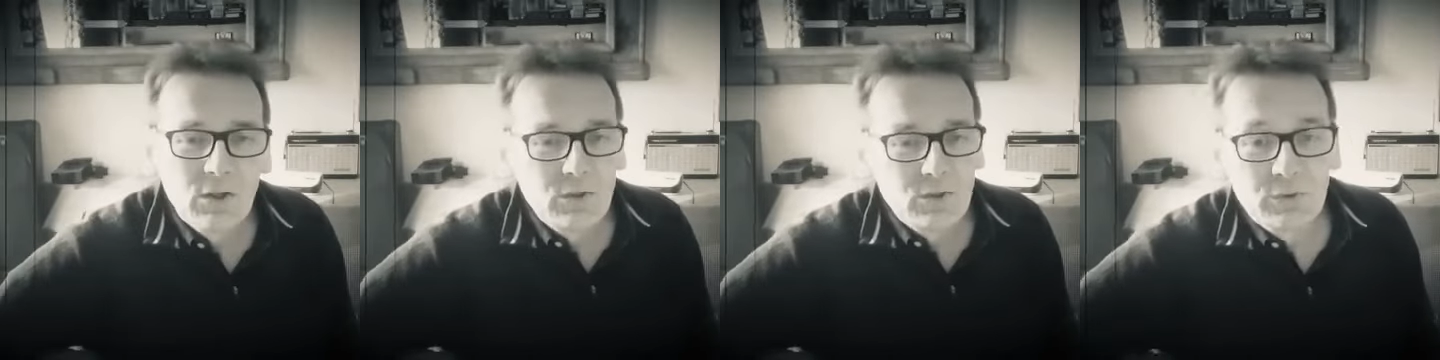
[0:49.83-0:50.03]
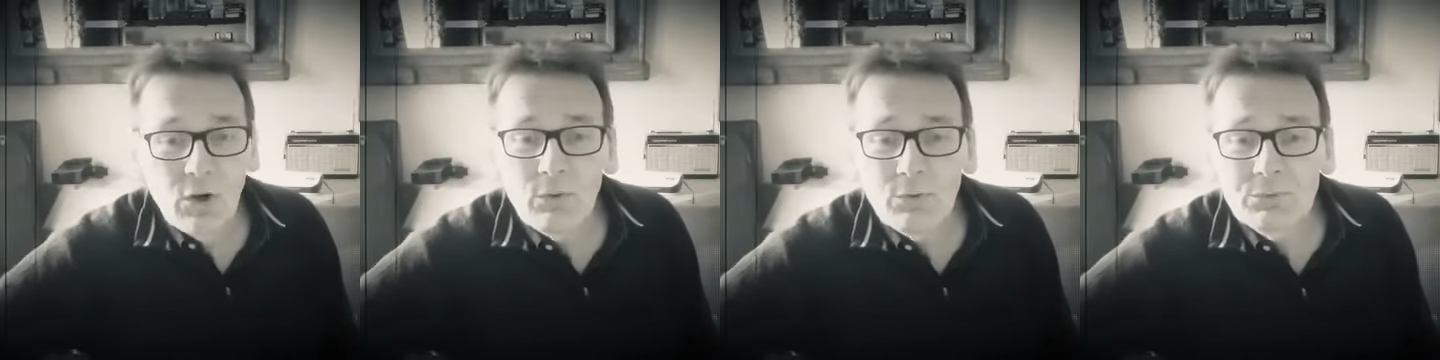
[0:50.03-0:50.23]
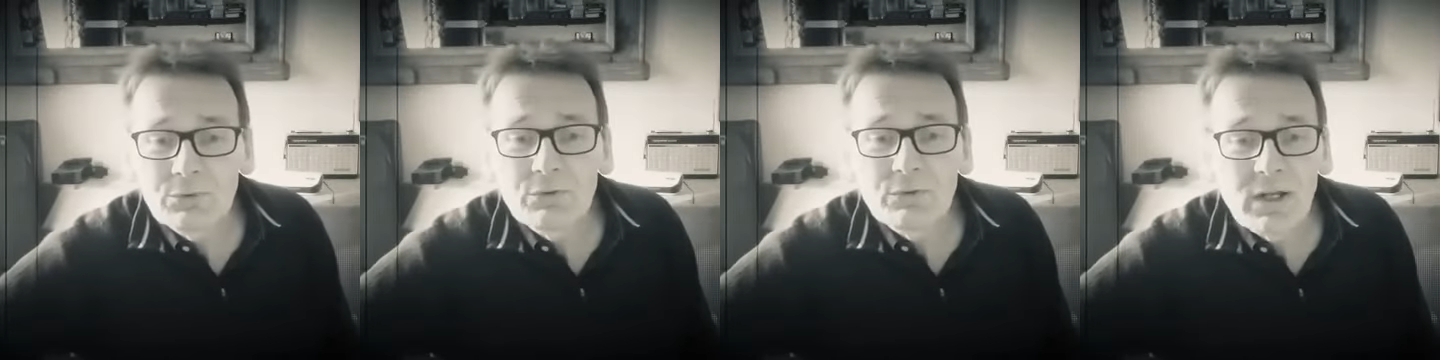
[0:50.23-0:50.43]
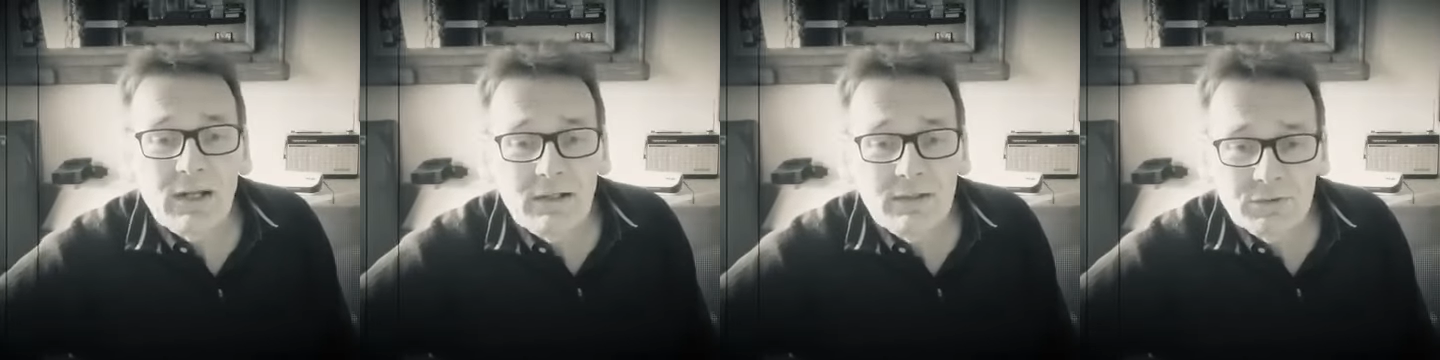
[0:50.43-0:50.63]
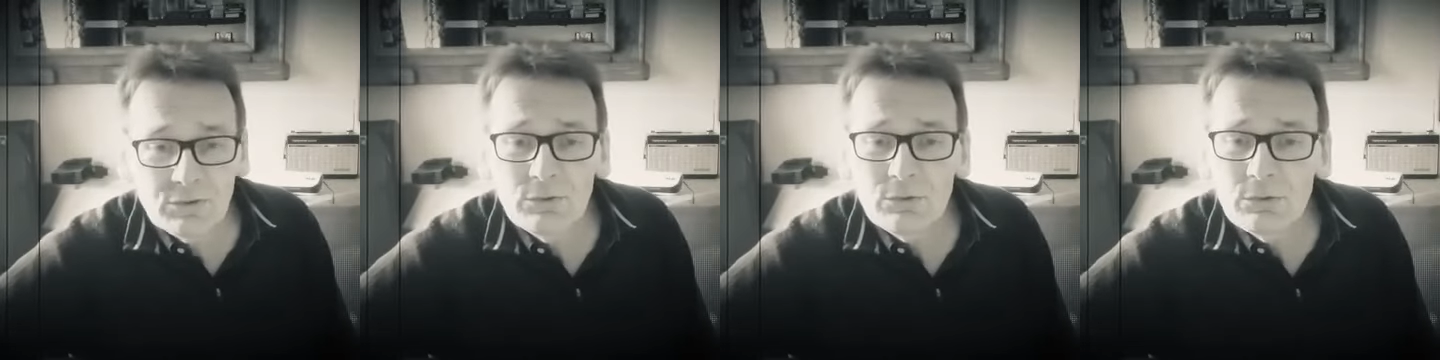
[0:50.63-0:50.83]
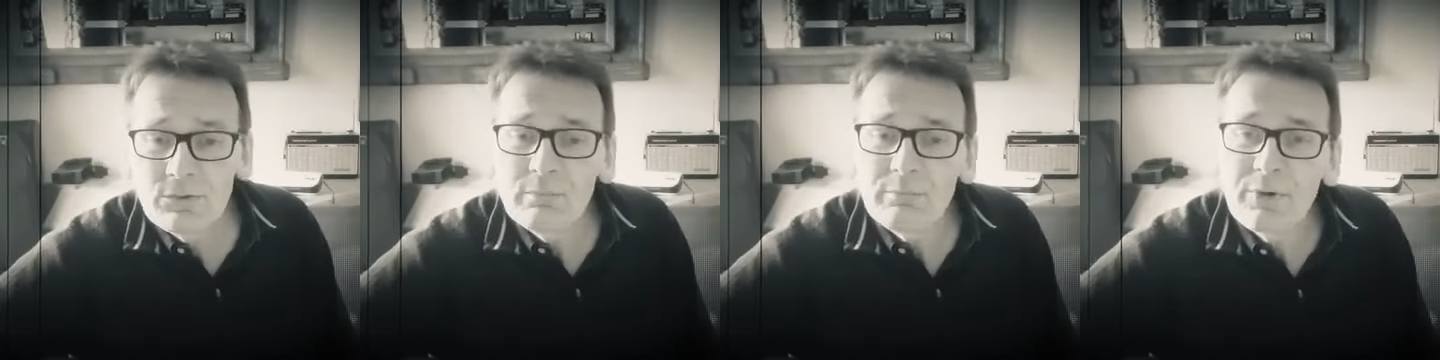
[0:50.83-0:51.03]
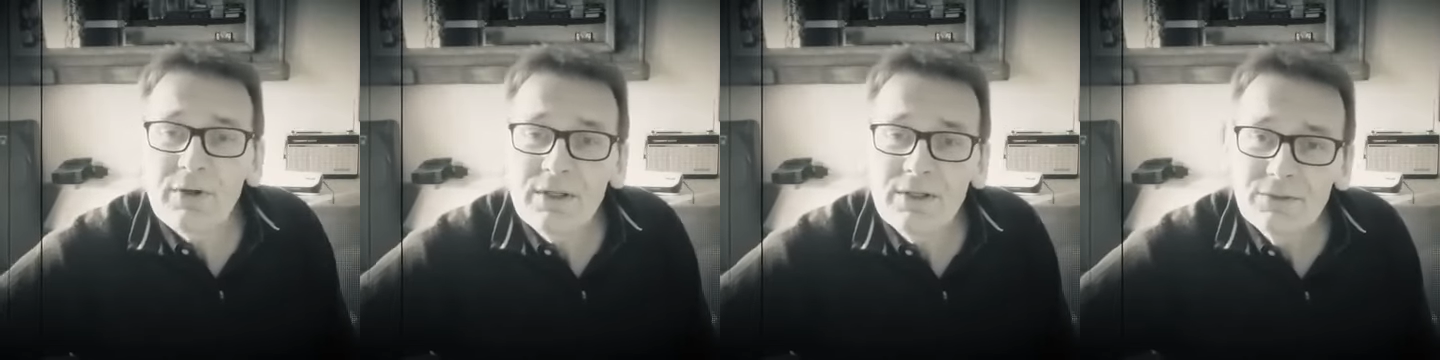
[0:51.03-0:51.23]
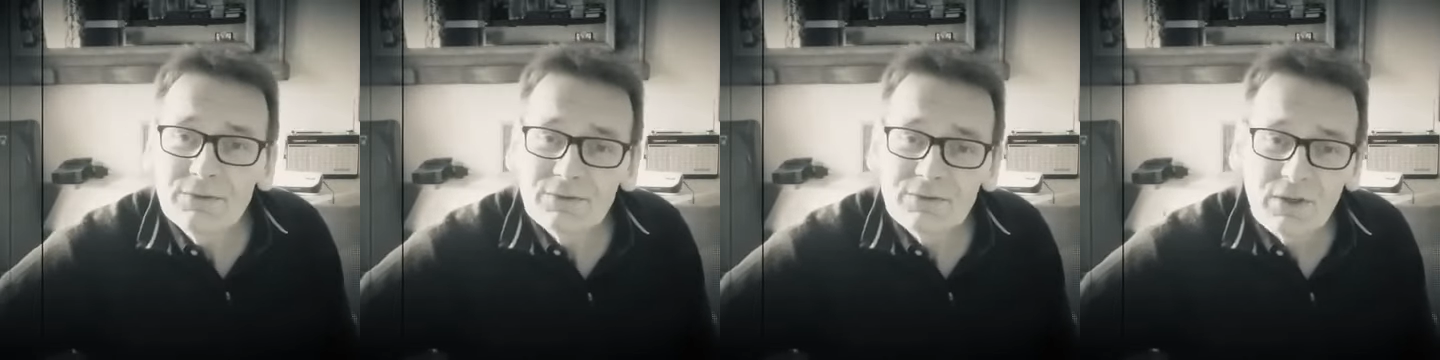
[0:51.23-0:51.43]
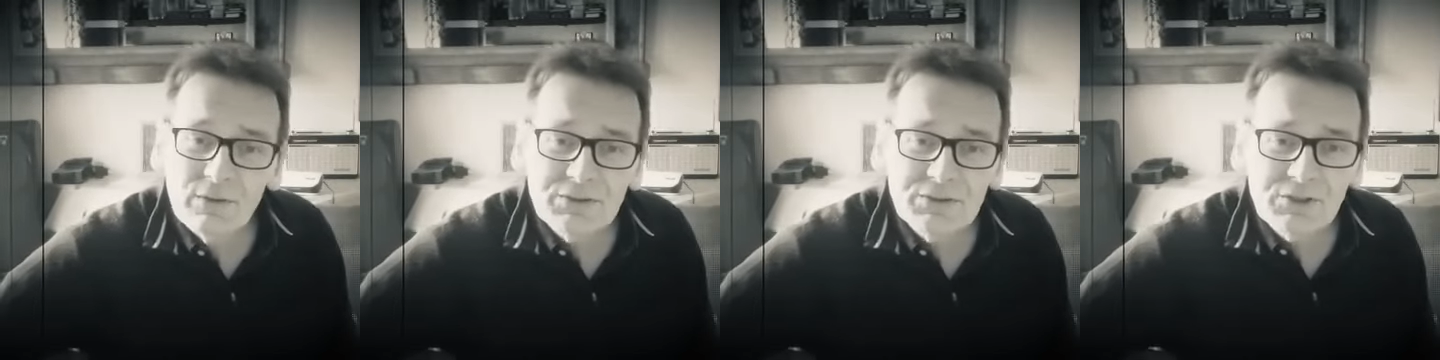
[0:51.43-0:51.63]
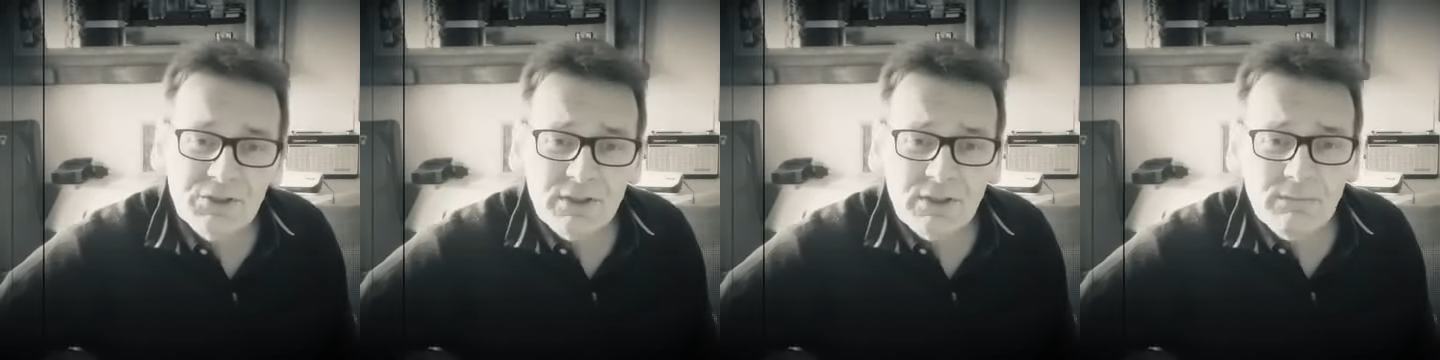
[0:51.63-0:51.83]
Don't you tell it to the breeze,
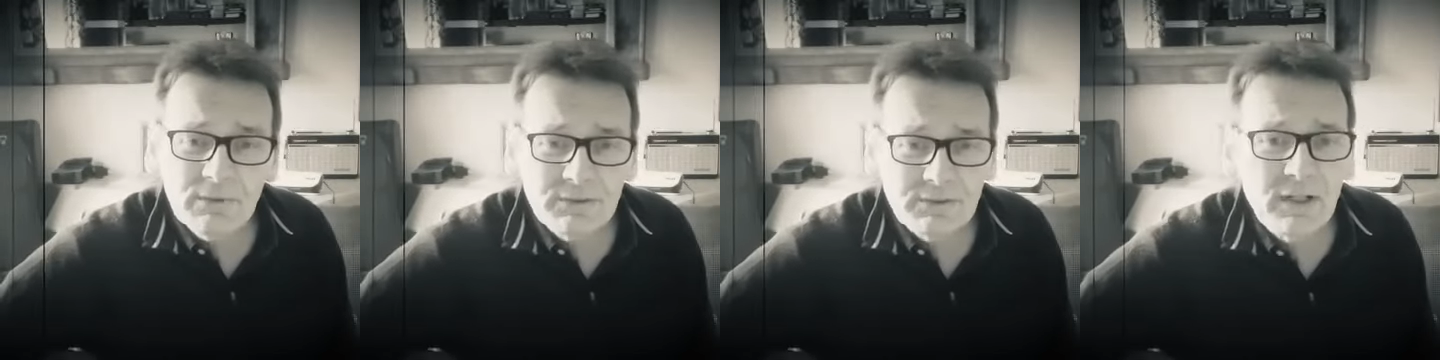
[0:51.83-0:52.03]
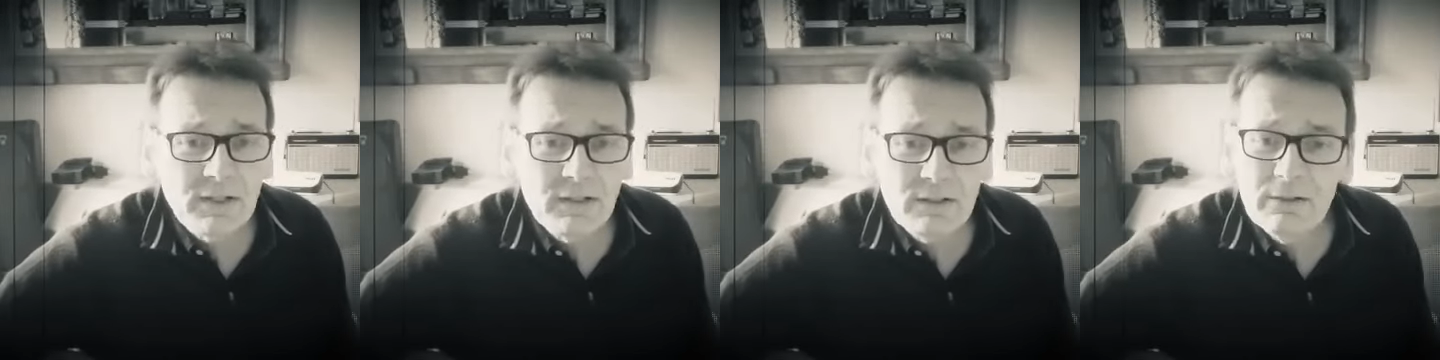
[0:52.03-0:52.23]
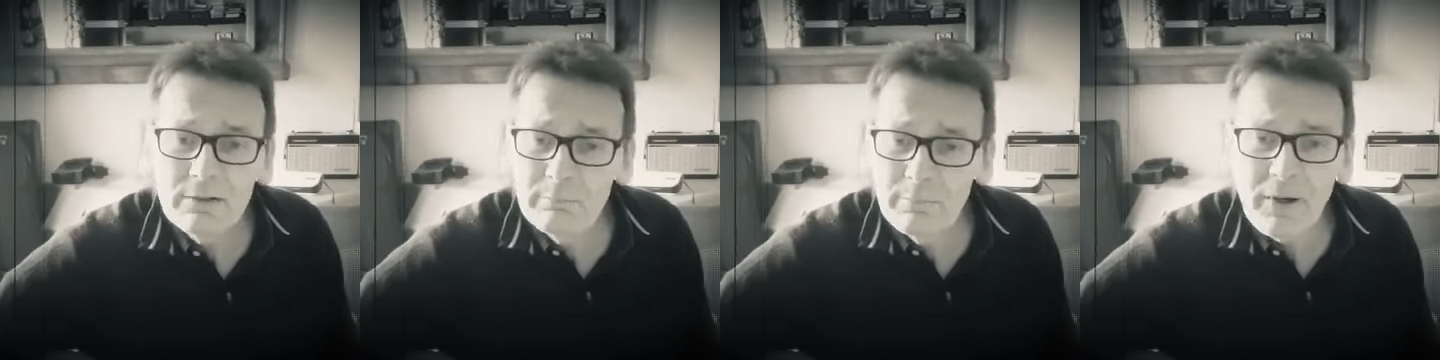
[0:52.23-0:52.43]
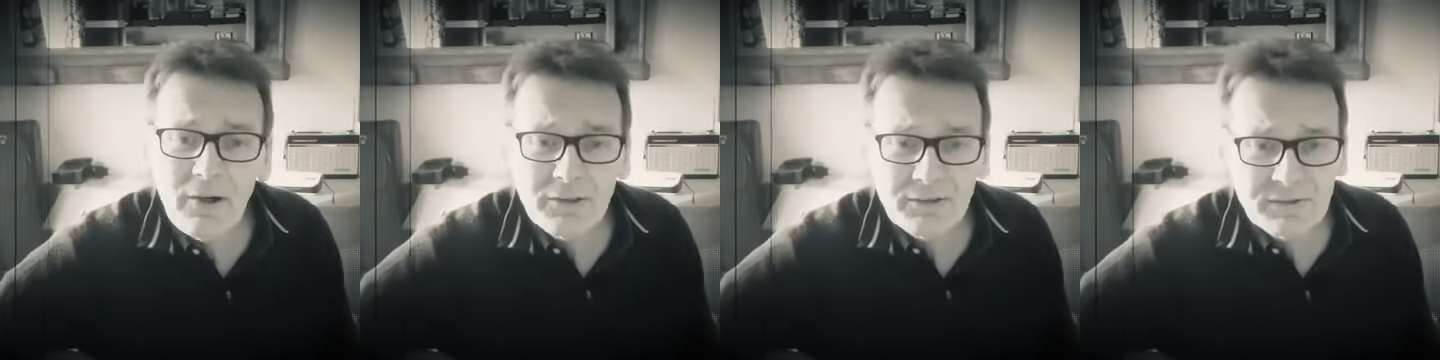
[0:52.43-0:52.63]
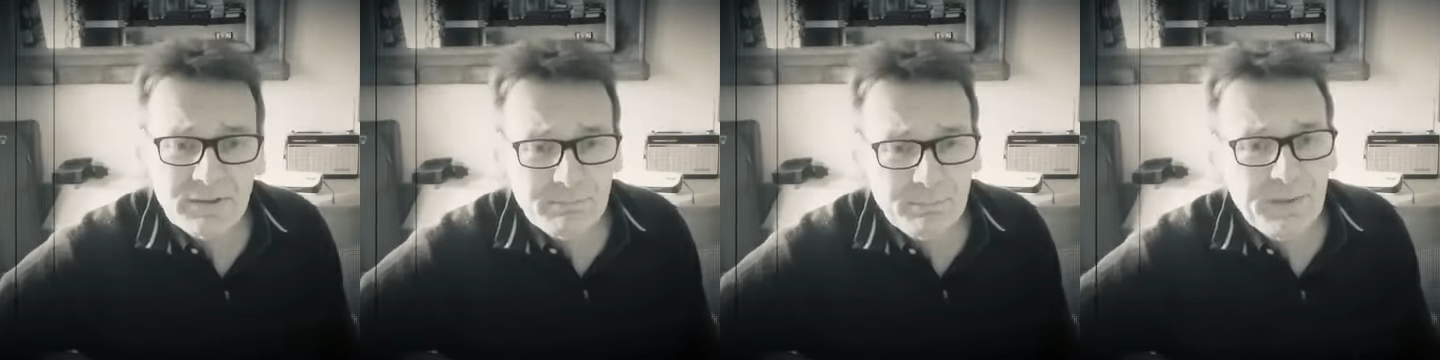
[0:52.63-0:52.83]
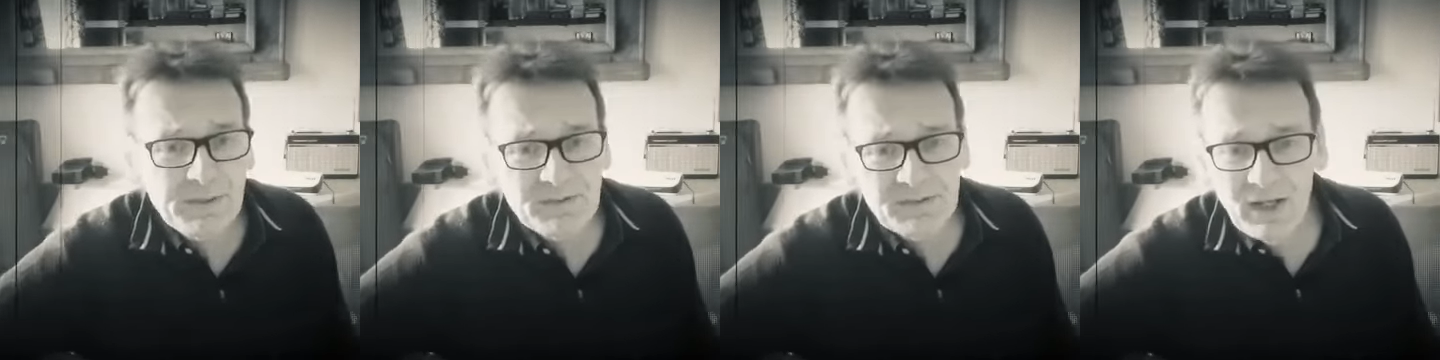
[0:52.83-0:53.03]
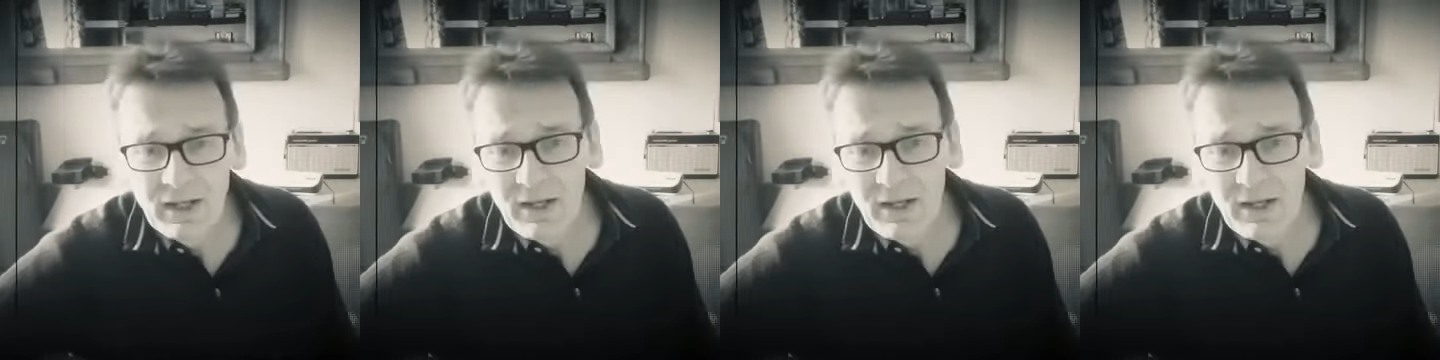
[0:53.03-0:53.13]
cause he will tell you the birds and bees,